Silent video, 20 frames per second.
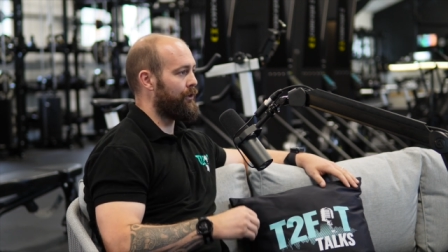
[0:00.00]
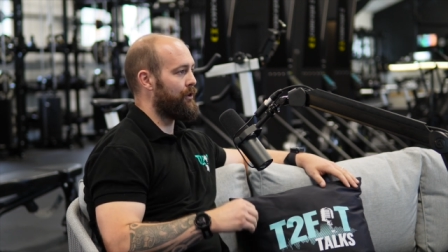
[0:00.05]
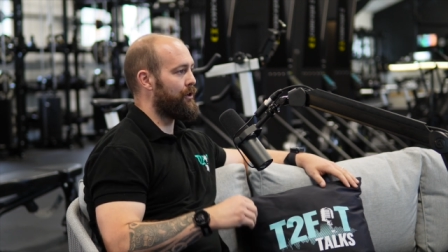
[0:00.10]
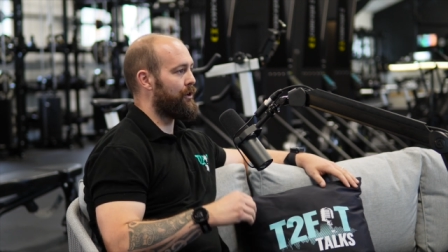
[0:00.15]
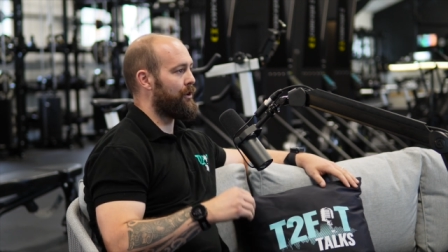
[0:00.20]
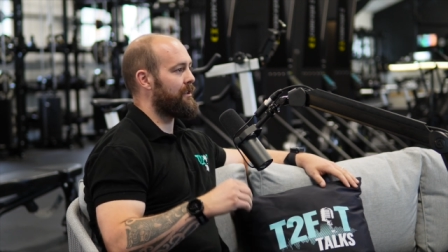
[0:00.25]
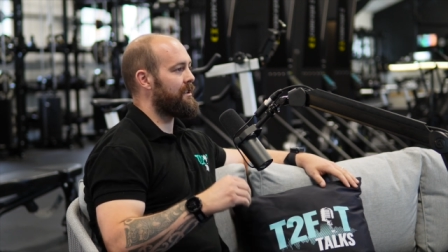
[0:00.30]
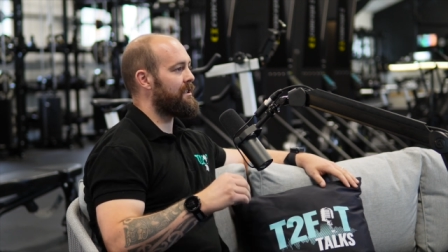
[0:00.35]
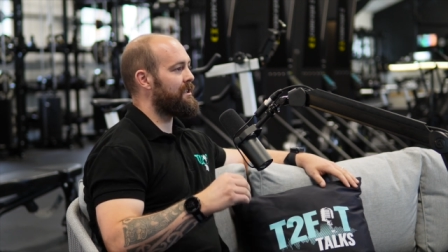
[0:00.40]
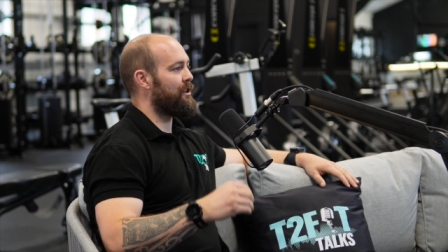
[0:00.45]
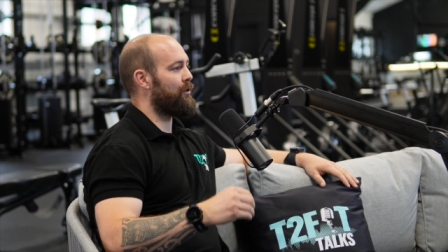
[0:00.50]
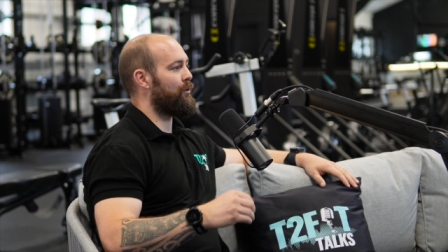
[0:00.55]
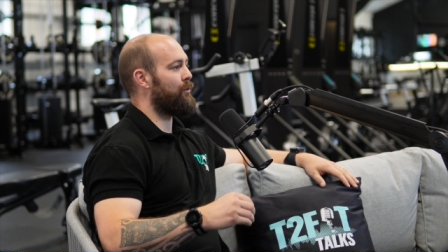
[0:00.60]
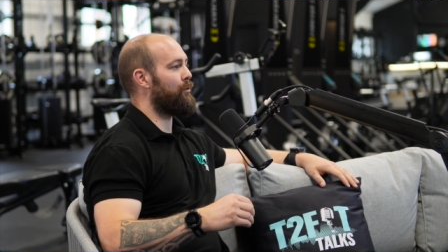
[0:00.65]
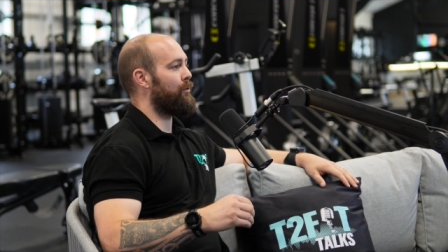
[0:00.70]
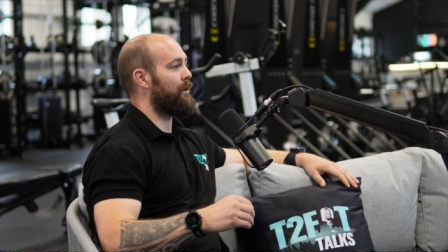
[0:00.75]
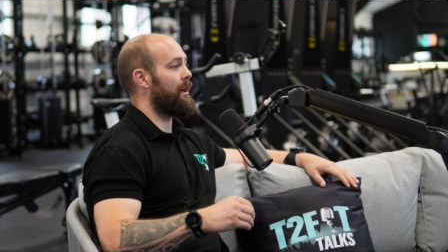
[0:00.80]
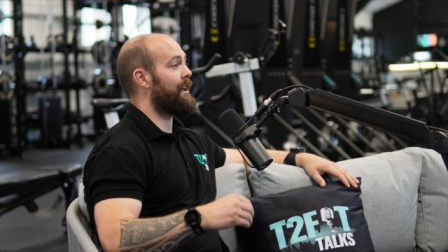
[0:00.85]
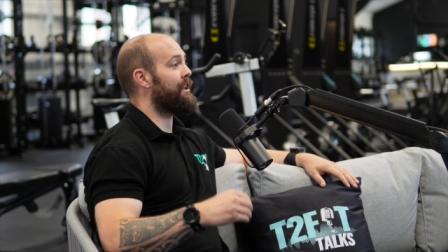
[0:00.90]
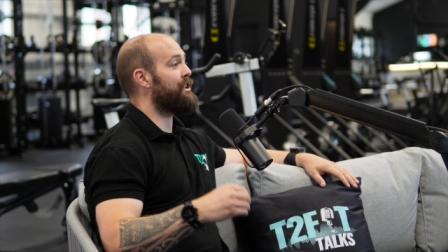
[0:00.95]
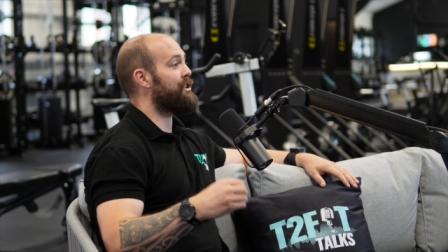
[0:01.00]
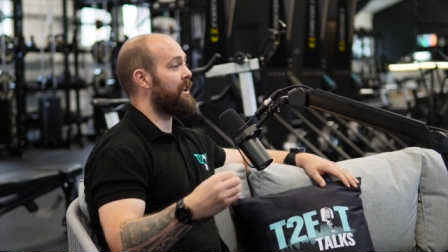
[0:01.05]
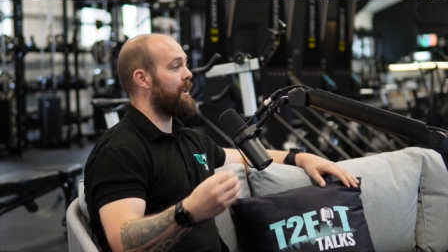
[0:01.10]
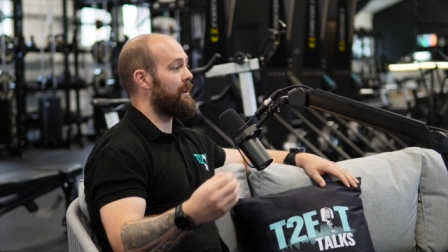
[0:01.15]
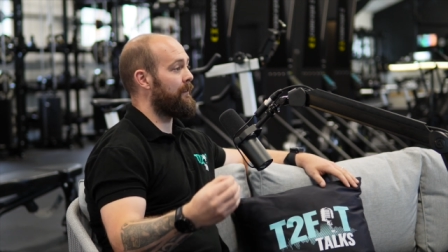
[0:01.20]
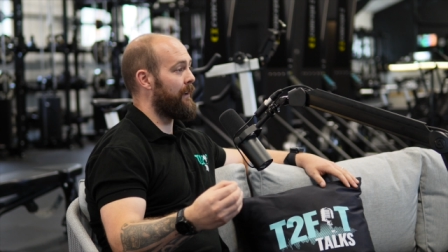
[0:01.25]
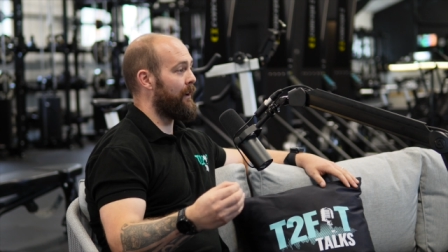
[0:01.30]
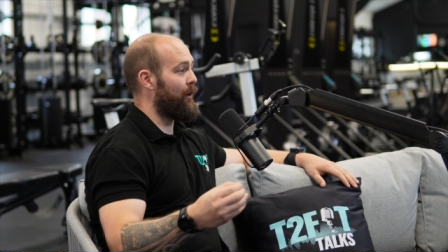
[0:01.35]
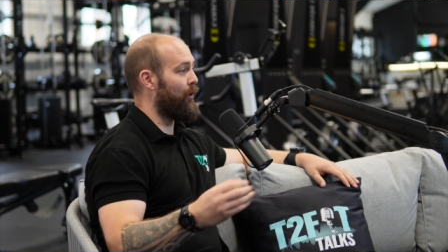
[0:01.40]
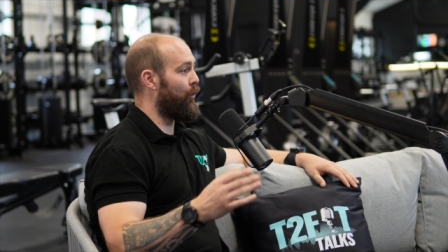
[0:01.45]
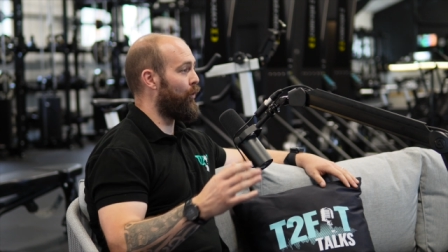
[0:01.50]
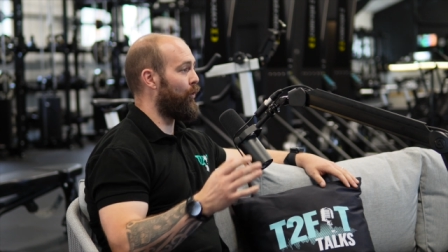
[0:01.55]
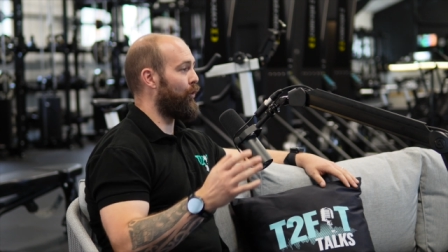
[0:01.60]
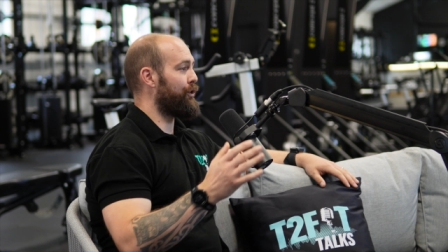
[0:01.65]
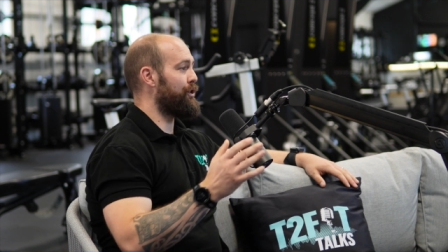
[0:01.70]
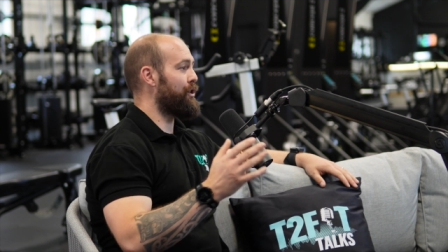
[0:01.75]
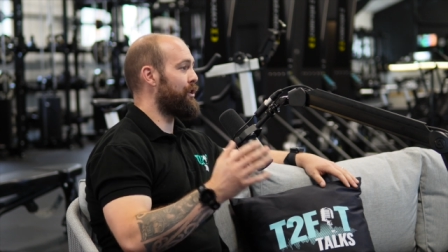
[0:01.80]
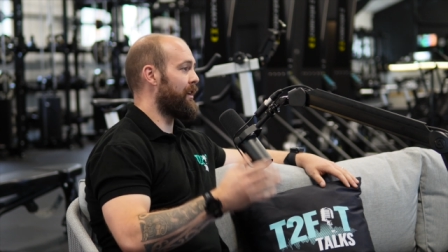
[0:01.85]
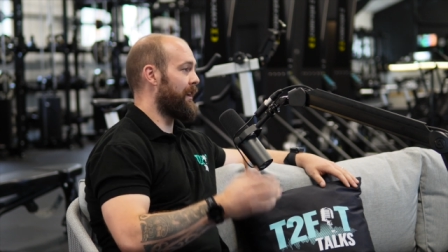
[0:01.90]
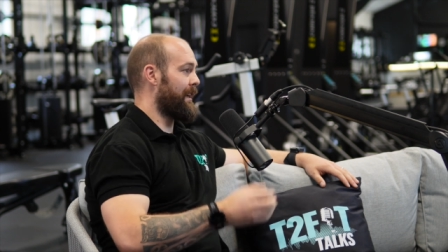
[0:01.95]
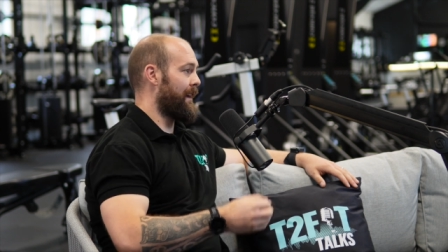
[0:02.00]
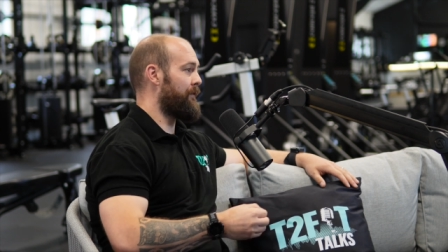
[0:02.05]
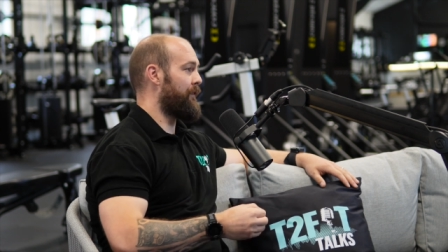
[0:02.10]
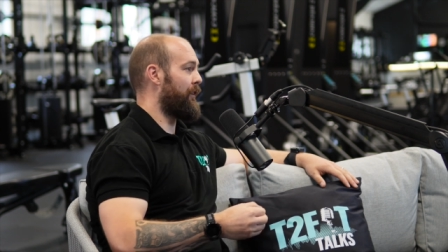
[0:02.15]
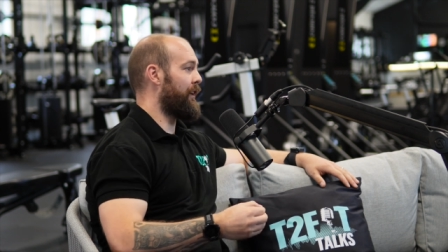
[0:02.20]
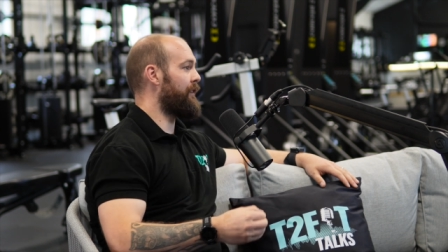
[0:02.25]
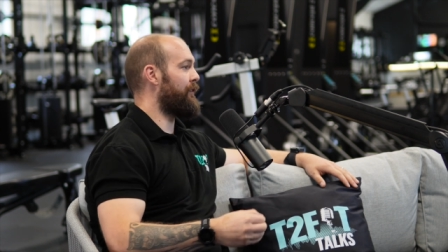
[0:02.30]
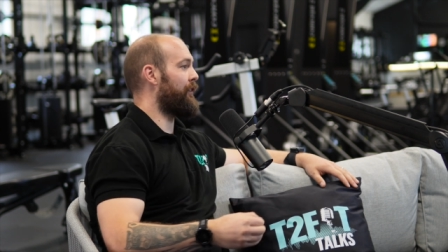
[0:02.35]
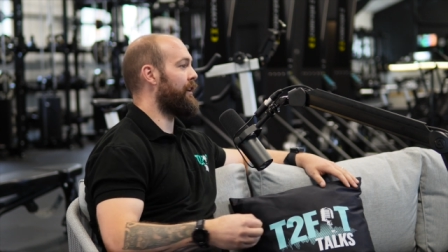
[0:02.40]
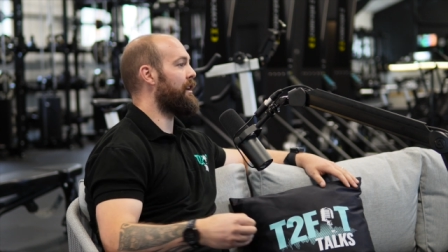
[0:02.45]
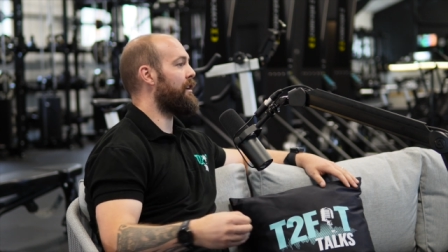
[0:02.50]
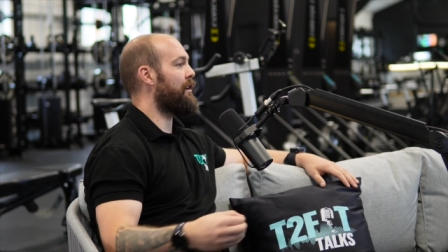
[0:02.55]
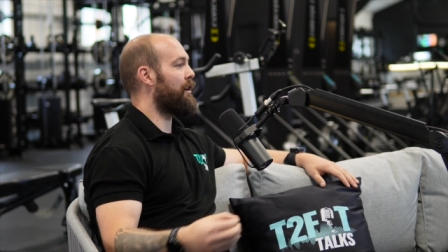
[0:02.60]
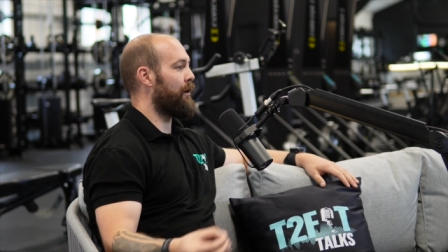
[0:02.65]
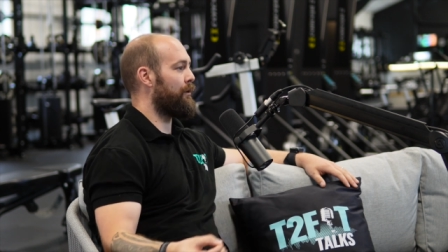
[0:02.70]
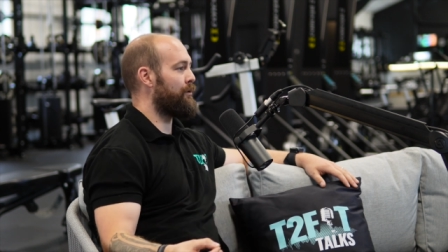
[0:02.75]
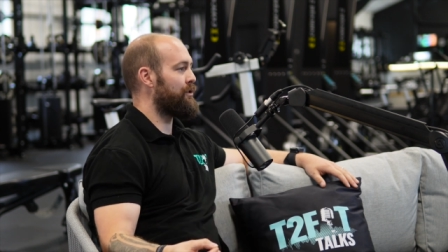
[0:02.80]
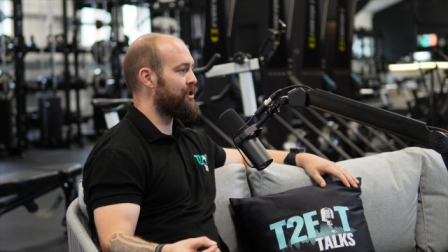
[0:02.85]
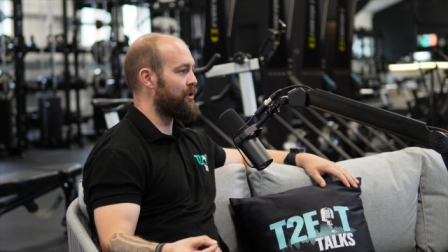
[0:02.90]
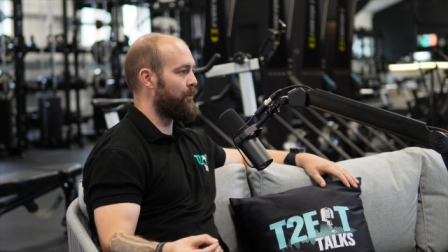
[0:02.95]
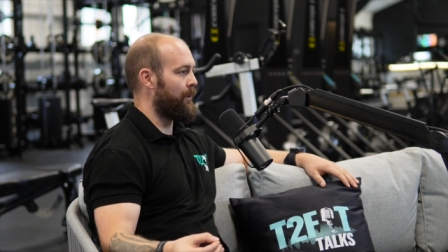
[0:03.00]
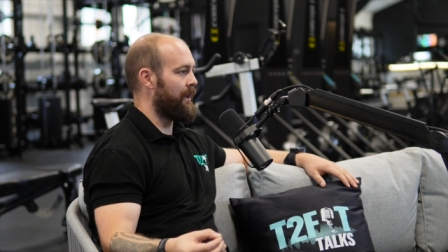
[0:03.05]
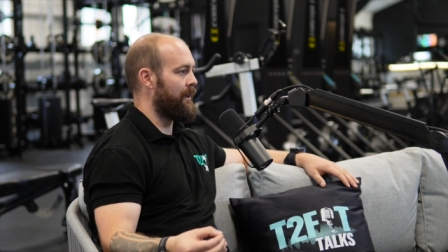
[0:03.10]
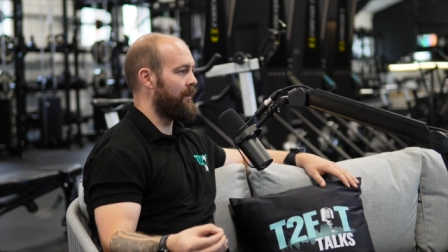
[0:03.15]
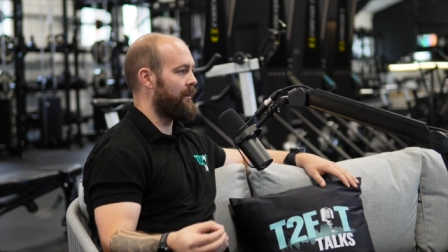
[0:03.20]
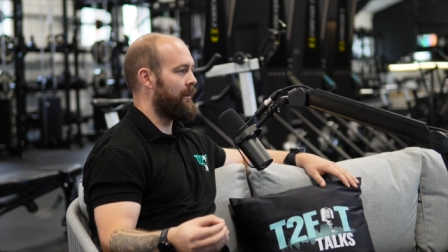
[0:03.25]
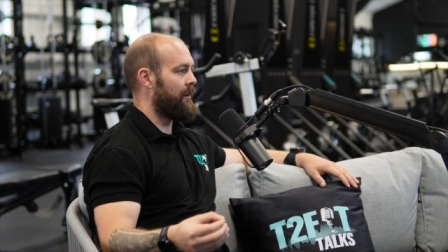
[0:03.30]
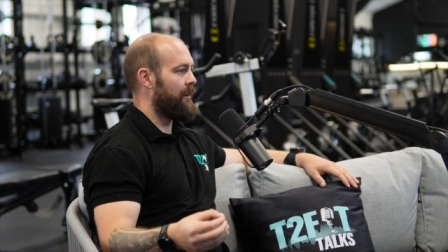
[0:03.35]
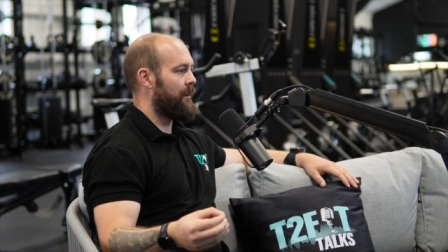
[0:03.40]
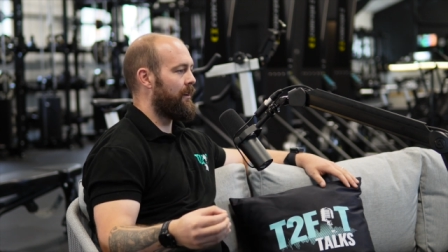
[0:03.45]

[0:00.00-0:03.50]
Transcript: you can still achieve it or you can get very, very close to it